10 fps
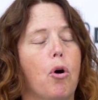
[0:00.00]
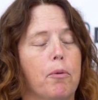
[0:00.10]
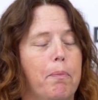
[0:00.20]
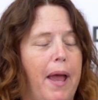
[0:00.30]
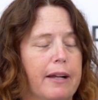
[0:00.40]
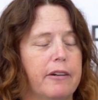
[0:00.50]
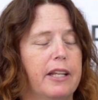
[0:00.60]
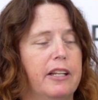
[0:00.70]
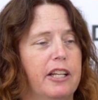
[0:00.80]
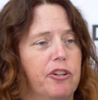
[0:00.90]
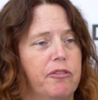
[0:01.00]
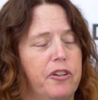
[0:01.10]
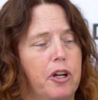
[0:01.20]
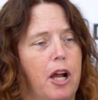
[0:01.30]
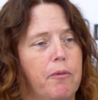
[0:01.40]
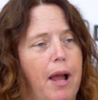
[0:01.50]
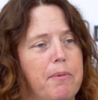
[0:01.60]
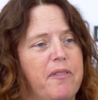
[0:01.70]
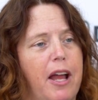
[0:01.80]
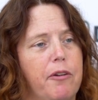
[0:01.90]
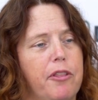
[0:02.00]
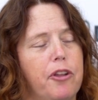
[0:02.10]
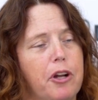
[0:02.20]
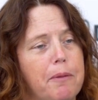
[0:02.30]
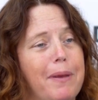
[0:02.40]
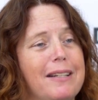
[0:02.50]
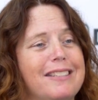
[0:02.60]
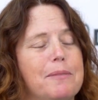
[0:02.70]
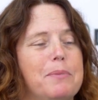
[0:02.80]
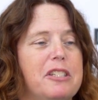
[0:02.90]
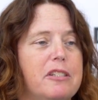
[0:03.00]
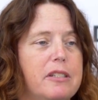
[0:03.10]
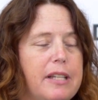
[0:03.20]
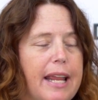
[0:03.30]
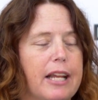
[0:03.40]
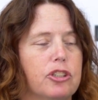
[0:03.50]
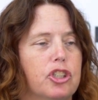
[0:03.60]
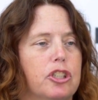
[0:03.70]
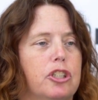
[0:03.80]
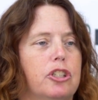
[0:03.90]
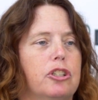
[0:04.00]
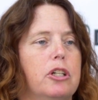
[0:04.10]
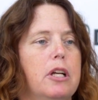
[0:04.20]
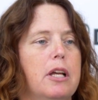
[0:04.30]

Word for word: or pegylated interferon, ribavirin, there had been a substantial